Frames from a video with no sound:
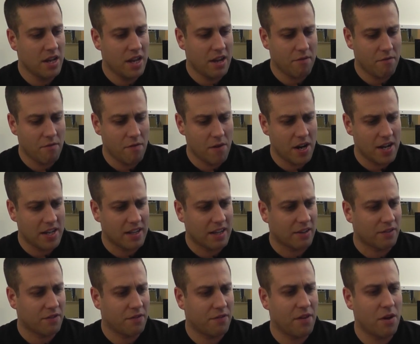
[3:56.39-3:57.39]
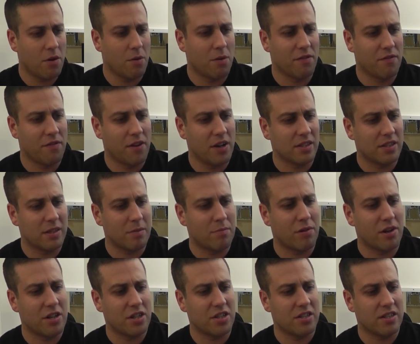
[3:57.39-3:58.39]
it really does feel on first
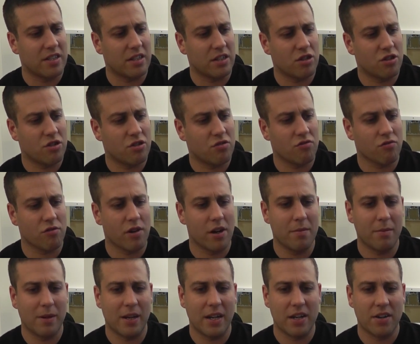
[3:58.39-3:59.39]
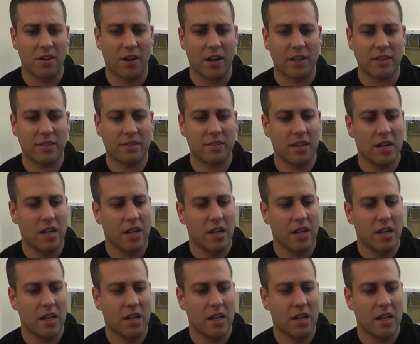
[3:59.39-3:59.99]
impressions extremely nice